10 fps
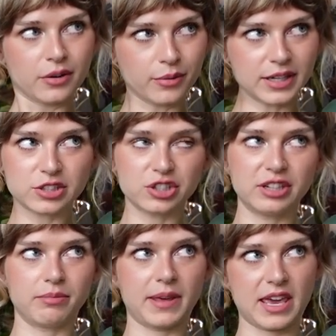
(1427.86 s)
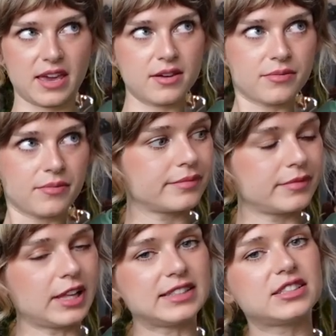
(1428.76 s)
What should it be?
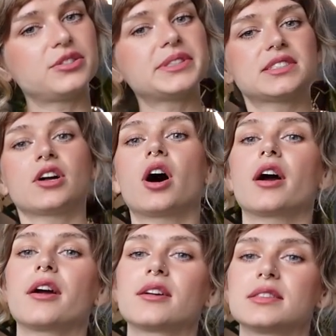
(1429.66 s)
Let's do a star,